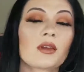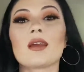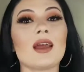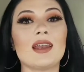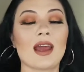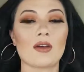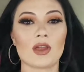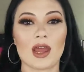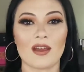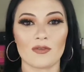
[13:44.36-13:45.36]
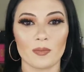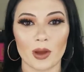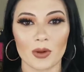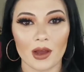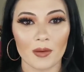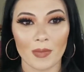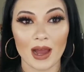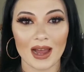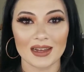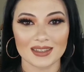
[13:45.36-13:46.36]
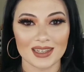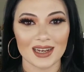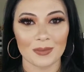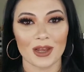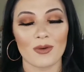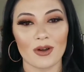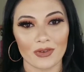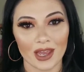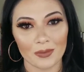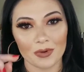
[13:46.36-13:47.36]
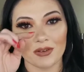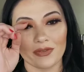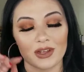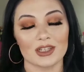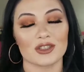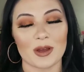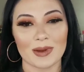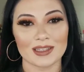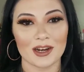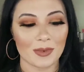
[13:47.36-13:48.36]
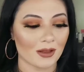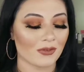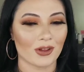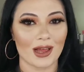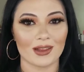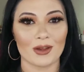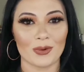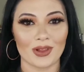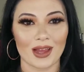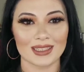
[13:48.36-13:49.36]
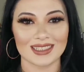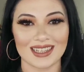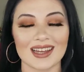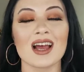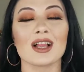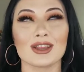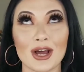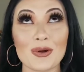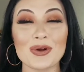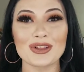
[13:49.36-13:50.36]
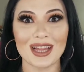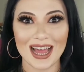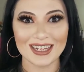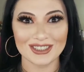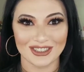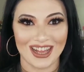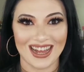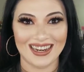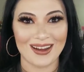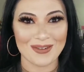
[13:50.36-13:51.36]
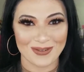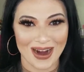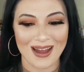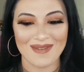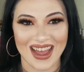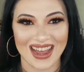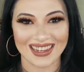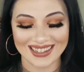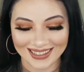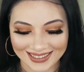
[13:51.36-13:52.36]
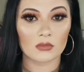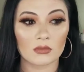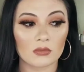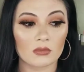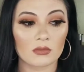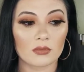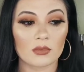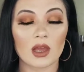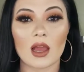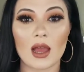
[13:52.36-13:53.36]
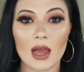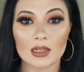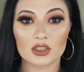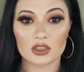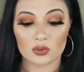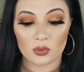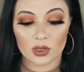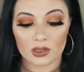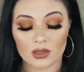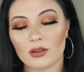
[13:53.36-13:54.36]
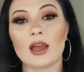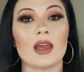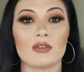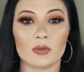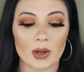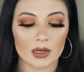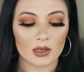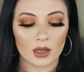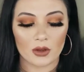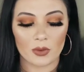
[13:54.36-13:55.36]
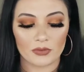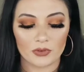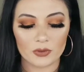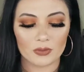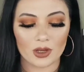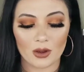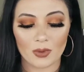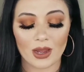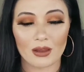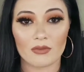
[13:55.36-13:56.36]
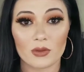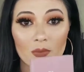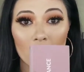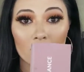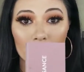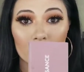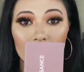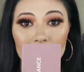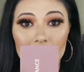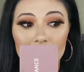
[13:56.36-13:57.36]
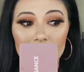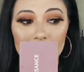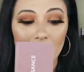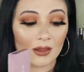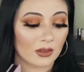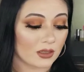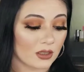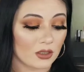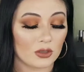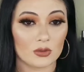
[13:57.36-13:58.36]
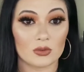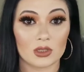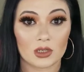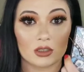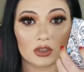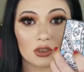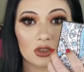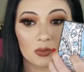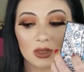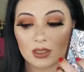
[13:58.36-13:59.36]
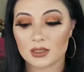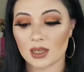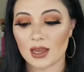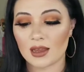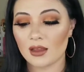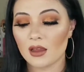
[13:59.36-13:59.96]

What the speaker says: And now that I have both my eyes done, I'm going to go off camera, finish my mascara, my lower lash line, and I'll be right back. I just wanted to let everybody know, if you don't have the Bonnard Renaissance palette to use in conjunction with this guy.